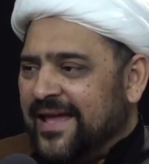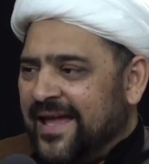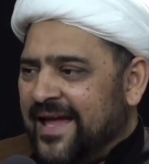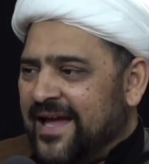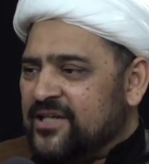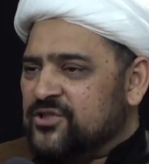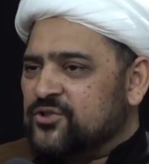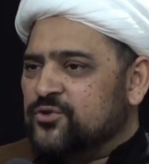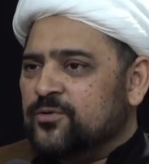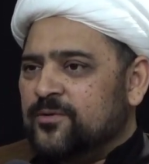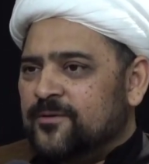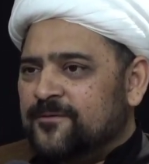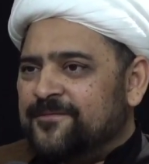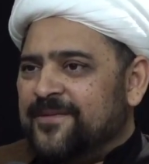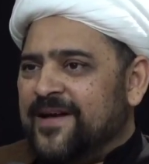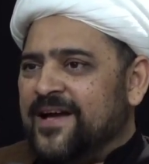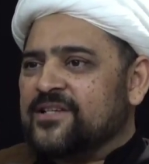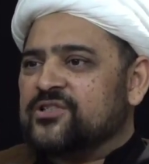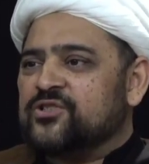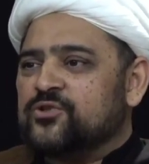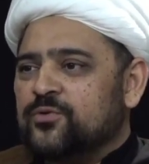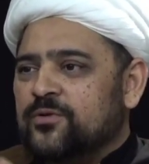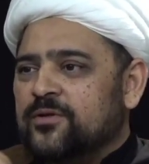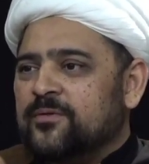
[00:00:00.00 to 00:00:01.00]
actual,
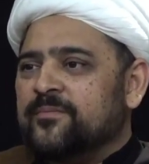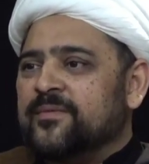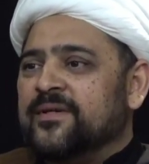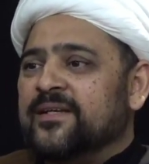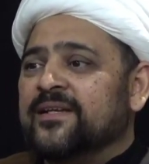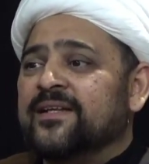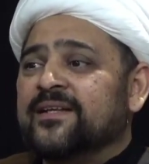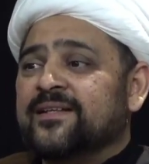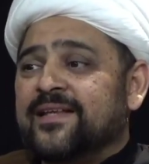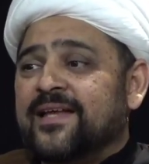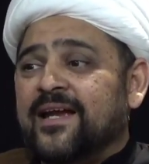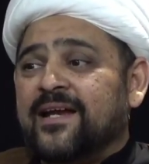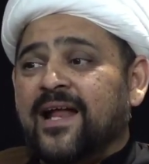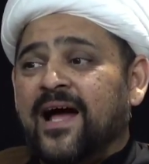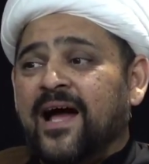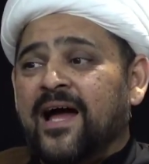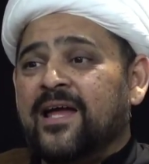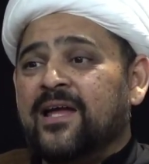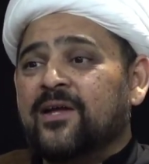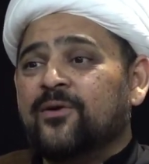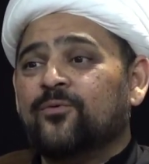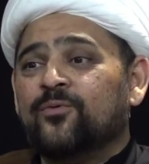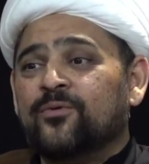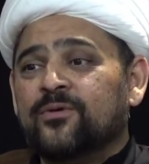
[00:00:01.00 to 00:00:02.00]
factual meaning that
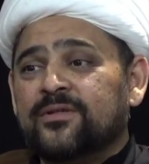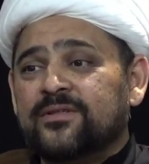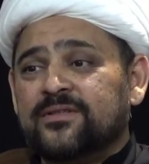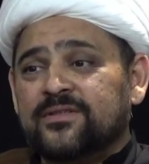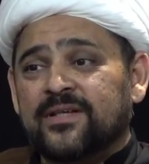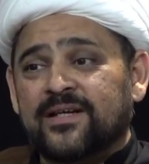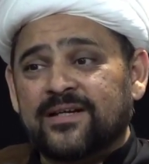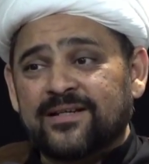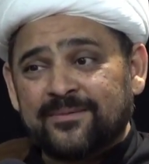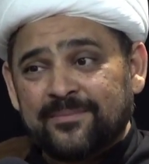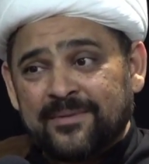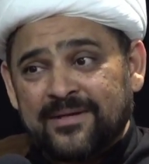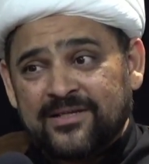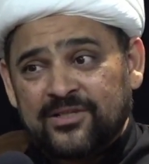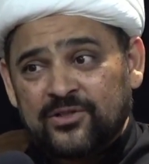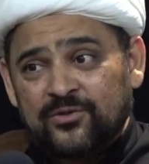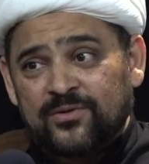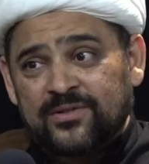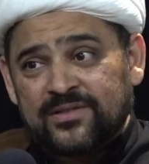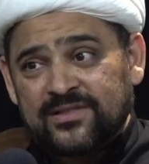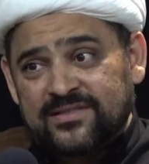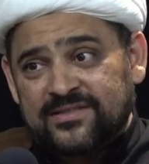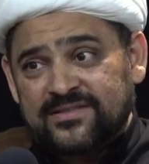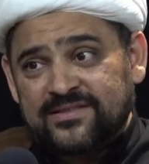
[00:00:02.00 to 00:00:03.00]
I want to make you
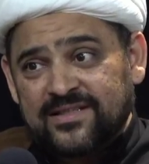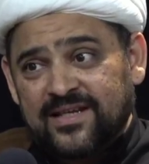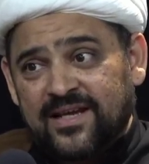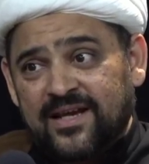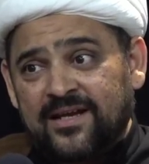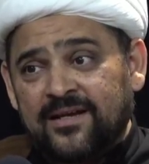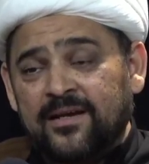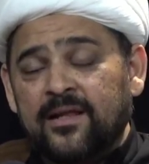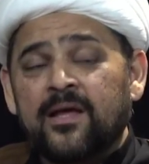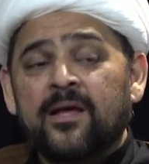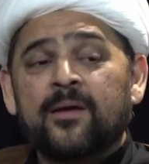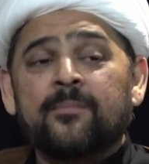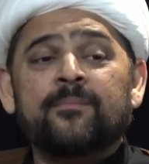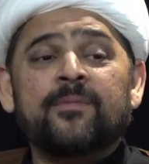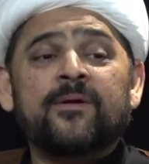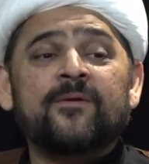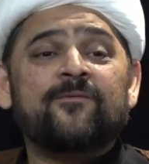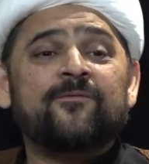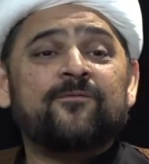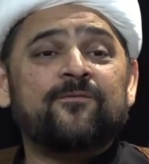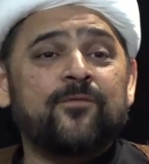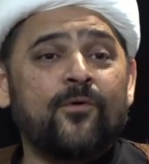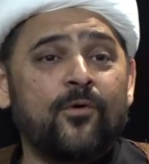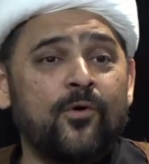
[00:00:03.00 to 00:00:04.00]
understand
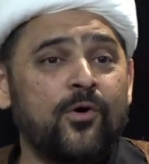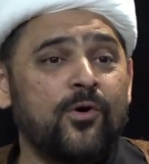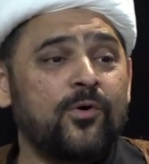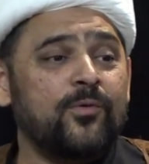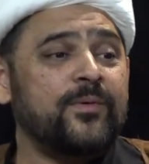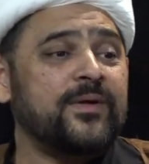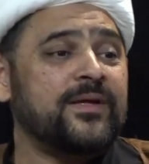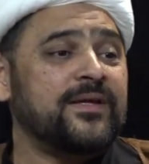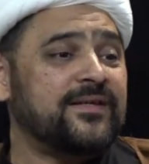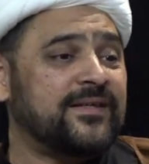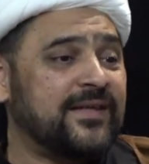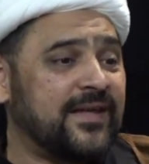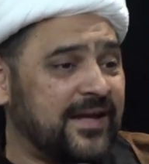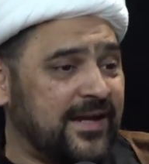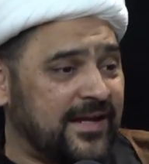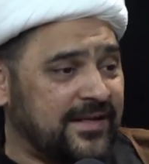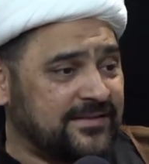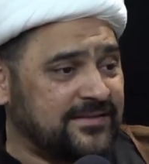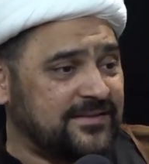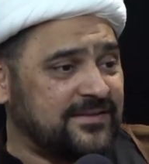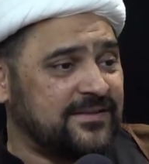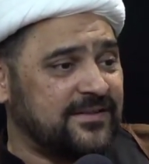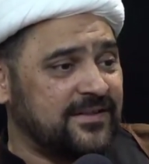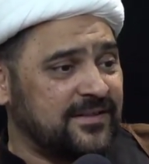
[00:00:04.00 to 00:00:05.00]
before we
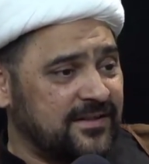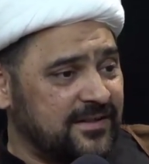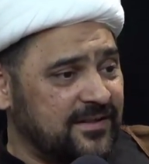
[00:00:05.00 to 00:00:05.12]
get